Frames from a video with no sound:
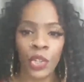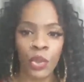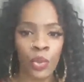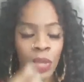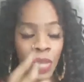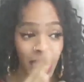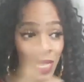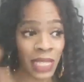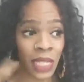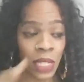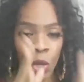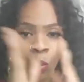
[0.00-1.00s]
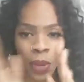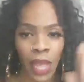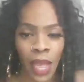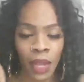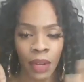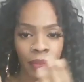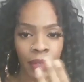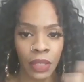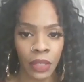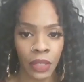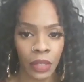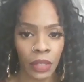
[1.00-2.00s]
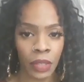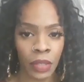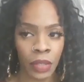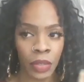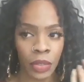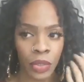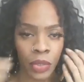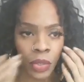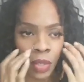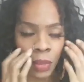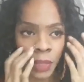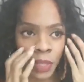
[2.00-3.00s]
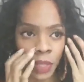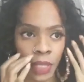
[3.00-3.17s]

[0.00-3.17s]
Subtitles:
you can't see no way out of it. You know what I mean?